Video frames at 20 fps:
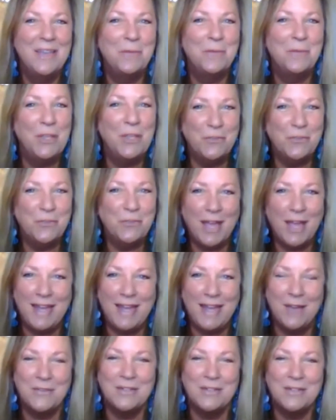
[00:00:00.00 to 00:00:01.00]
Well, you've cut
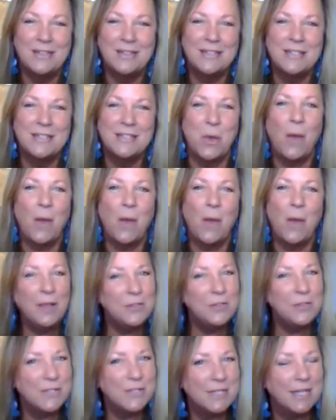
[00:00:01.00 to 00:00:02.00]
out, so
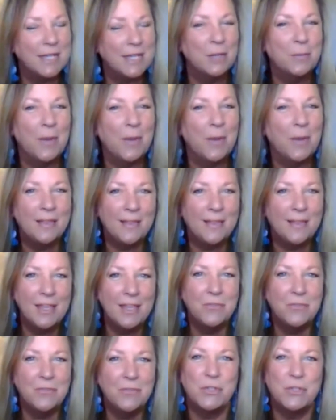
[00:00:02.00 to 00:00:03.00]
I'll just say goodbye.
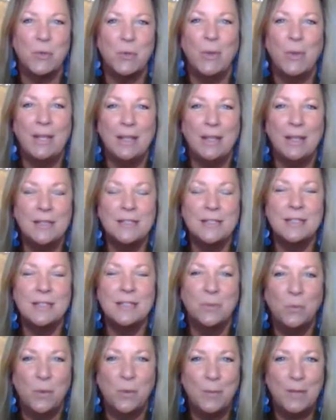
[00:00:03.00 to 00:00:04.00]
Thank you for joining us,
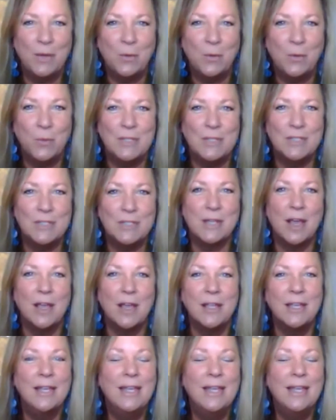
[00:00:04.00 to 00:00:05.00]
Women at
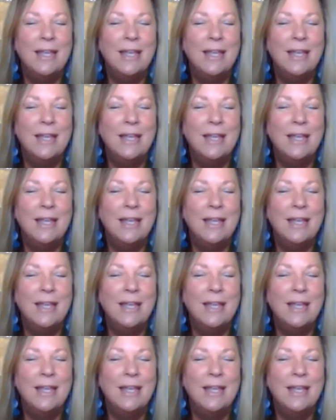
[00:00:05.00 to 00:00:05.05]
Woodstock.